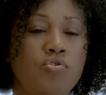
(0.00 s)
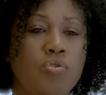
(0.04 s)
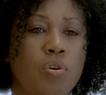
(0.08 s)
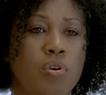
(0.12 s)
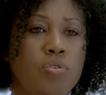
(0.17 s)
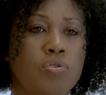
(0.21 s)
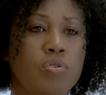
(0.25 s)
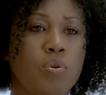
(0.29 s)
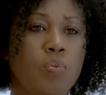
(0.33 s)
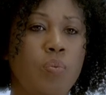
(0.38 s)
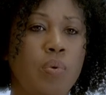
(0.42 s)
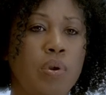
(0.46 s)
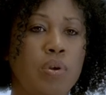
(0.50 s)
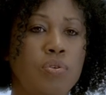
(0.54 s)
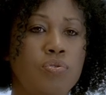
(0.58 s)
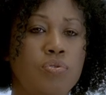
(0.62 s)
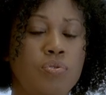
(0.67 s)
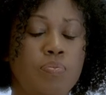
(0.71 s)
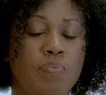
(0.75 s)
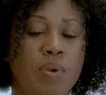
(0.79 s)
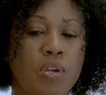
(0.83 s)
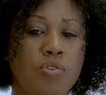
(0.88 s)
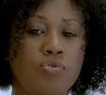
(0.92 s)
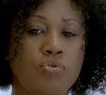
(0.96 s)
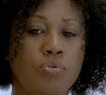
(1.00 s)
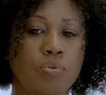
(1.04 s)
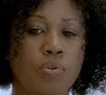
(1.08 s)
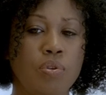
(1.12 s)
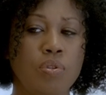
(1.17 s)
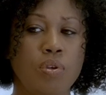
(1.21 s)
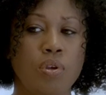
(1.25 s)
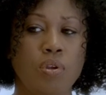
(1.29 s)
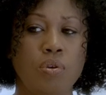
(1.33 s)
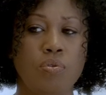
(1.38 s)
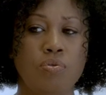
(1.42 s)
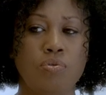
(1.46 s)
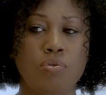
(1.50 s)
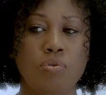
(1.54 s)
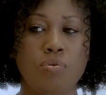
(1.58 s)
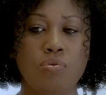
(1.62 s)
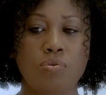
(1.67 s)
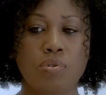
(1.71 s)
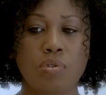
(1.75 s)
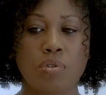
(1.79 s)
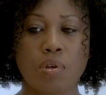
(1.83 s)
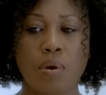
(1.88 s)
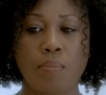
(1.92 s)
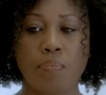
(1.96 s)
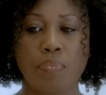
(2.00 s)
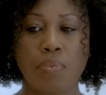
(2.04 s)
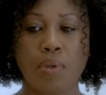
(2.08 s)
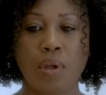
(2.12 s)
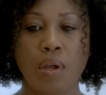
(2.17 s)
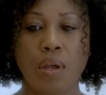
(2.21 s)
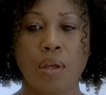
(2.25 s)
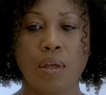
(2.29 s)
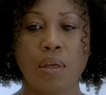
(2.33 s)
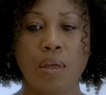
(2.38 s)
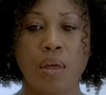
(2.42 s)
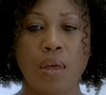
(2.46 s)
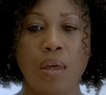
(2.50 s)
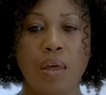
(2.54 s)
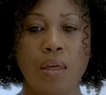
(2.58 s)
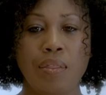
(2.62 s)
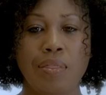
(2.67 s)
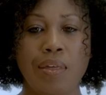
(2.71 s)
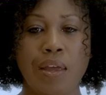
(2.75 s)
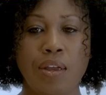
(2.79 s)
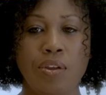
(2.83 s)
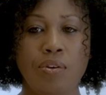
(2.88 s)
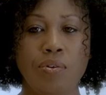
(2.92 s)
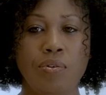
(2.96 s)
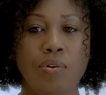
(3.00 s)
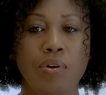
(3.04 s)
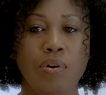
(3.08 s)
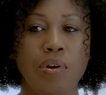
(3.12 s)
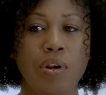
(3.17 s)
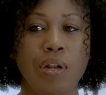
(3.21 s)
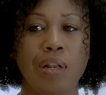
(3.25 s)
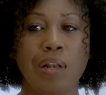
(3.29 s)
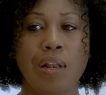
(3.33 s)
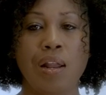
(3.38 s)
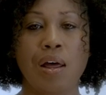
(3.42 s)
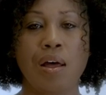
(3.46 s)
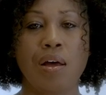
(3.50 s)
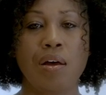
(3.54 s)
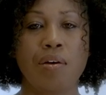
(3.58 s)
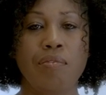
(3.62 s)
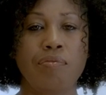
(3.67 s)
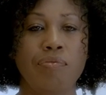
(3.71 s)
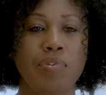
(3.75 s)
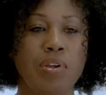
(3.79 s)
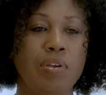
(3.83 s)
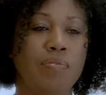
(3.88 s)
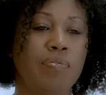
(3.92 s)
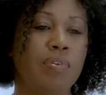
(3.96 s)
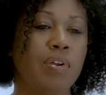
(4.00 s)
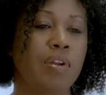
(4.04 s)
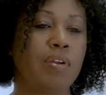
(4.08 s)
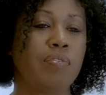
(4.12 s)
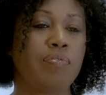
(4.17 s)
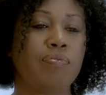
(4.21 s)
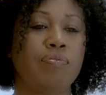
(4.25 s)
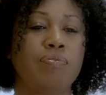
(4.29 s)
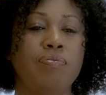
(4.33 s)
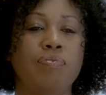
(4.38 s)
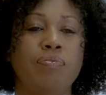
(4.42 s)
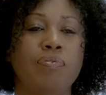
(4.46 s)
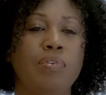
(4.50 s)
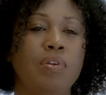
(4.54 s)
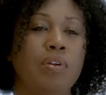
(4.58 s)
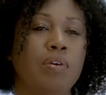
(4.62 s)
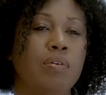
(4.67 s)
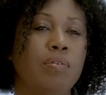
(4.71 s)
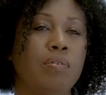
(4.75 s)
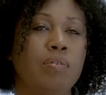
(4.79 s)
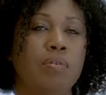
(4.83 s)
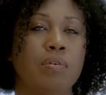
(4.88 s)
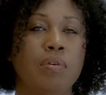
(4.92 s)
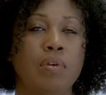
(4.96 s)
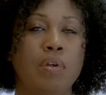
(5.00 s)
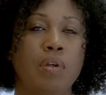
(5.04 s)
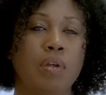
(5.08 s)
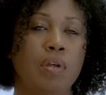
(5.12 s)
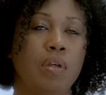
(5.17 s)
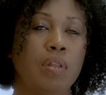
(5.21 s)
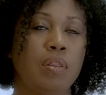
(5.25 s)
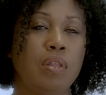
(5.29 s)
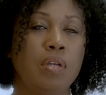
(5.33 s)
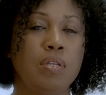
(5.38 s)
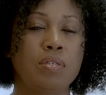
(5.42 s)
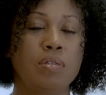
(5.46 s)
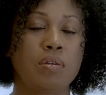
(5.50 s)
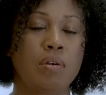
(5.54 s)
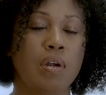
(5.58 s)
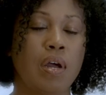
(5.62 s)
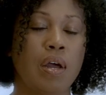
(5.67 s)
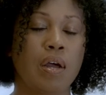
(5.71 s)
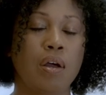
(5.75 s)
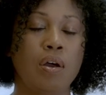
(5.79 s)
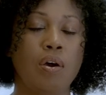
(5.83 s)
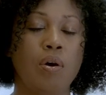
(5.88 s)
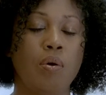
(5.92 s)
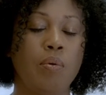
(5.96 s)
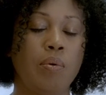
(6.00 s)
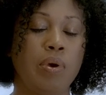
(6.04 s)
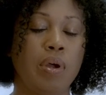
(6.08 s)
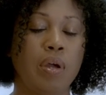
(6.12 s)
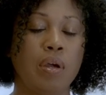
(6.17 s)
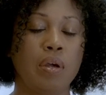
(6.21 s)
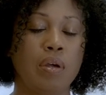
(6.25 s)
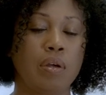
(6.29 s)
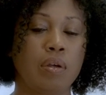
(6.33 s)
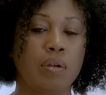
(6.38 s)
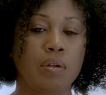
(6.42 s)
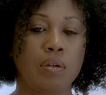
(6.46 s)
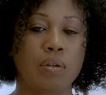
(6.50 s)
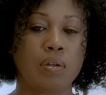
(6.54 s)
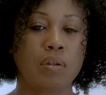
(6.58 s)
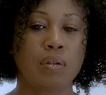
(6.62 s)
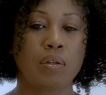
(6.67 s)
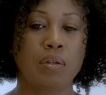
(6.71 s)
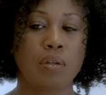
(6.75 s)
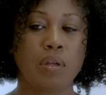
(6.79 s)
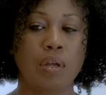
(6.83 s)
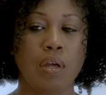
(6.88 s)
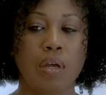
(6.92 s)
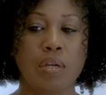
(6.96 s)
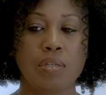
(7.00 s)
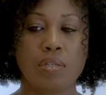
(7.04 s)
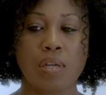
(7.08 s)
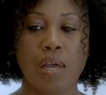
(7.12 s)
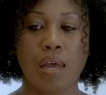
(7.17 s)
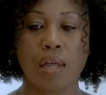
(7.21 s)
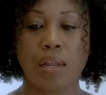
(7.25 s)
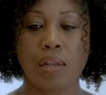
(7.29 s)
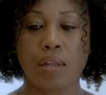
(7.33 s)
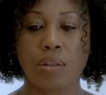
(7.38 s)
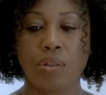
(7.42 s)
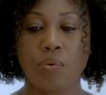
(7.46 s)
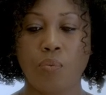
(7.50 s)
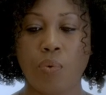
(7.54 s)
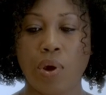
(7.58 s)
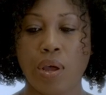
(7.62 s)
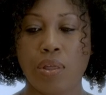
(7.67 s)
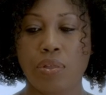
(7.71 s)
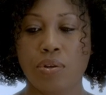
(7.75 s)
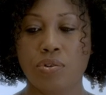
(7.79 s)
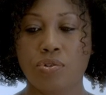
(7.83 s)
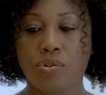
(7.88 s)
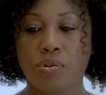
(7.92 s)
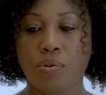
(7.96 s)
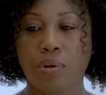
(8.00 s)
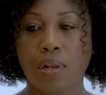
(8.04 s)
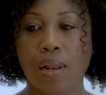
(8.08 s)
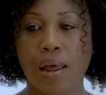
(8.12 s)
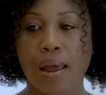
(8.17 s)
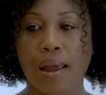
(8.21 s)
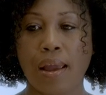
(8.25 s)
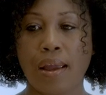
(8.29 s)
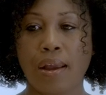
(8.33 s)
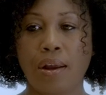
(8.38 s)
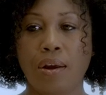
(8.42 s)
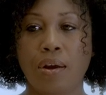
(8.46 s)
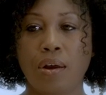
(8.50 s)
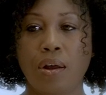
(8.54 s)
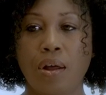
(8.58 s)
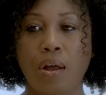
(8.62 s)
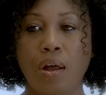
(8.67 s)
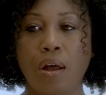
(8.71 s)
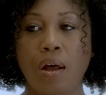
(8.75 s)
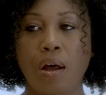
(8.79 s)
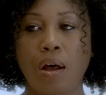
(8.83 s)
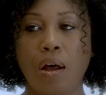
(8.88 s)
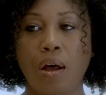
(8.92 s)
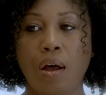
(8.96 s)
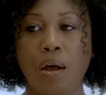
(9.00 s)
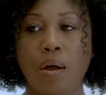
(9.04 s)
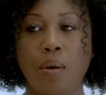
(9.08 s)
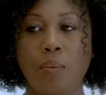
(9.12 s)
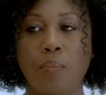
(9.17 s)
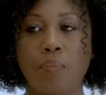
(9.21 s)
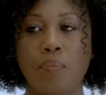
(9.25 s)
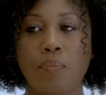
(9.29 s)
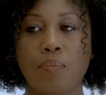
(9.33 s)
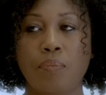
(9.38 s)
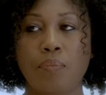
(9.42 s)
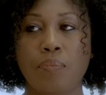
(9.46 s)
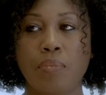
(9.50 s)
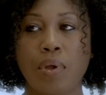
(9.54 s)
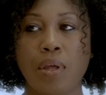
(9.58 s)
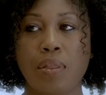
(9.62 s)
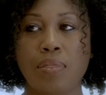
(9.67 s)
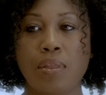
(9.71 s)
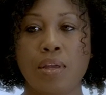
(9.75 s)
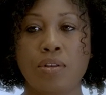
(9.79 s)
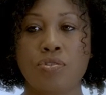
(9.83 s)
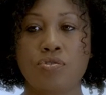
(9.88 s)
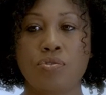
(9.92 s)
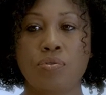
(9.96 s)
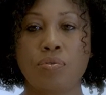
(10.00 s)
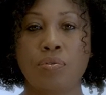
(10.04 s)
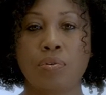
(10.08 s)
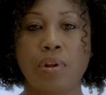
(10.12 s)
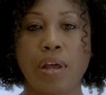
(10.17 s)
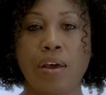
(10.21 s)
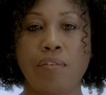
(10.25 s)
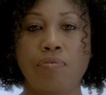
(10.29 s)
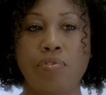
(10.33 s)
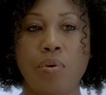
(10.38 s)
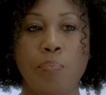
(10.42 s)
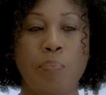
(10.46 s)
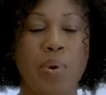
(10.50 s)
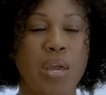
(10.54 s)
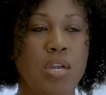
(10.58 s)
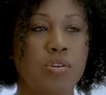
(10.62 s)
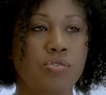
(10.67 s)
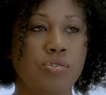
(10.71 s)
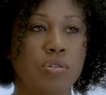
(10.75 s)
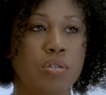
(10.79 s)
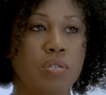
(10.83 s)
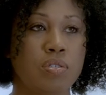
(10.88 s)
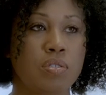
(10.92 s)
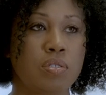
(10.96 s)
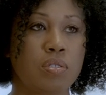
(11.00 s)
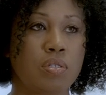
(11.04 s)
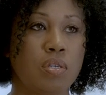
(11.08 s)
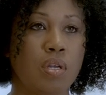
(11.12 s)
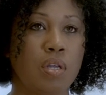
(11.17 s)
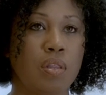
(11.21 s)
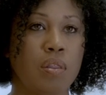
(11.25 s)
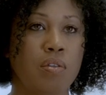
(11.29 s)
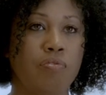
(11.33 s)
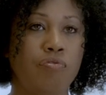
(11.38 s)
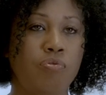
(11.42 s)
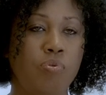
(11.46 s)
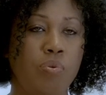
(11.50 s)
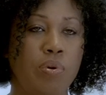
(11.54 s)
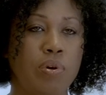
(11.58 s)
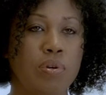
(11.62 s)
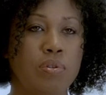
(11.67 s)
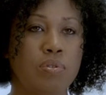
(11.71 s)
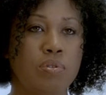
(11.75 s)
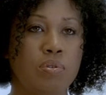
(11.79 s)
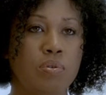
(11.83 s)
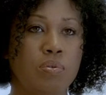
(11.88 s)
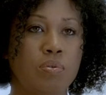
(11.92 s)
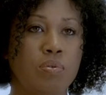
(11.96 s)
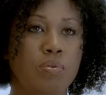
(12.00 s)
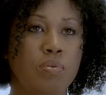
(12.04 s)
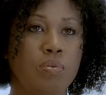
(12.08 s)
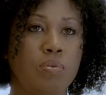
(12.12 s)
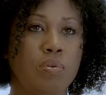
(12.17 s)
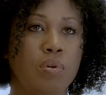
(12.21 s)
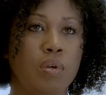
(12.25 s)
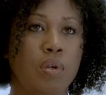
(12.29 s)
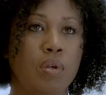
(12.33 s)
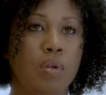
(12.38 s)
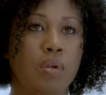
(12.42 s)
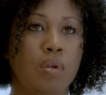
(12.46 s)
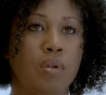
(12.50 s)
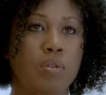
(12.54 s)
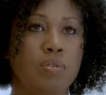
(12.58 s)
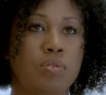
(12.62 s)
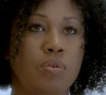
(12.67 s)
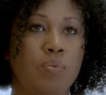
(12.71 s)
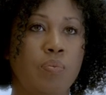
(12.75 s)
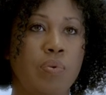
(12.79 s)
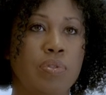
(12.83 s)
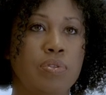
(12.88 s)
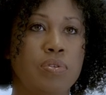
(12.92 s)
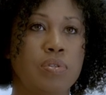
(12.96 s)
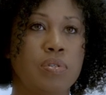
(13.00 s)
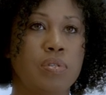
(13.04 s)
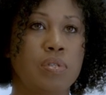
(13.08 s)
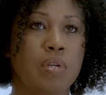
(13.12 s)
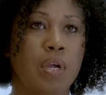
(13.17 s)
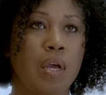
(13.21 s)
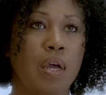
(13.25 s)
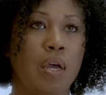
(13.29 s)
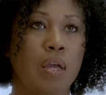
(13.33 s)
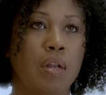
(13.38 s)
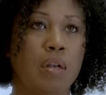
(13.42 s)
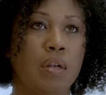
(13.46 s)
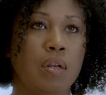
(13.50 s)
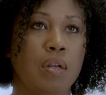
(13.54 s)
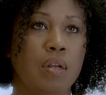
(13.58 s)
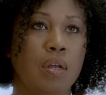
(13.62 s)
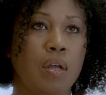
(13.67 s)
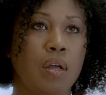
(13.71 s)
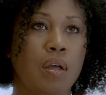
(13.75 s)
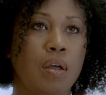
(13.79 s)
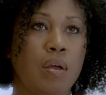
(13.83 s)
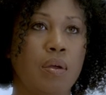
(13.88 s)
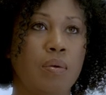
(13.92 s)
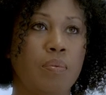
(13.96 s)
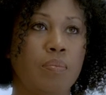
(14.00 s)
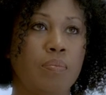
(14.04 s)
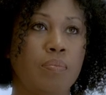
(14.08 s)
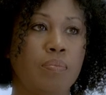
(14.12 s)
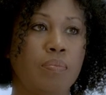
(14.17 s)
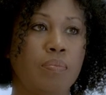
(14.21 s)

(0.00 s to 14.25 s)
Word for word: you also want to make sure that you do something that you're going to love, even if, you know, things are not going exactly the way that you'd like, um, and that you'll have the patience and the fortitude to withstand um,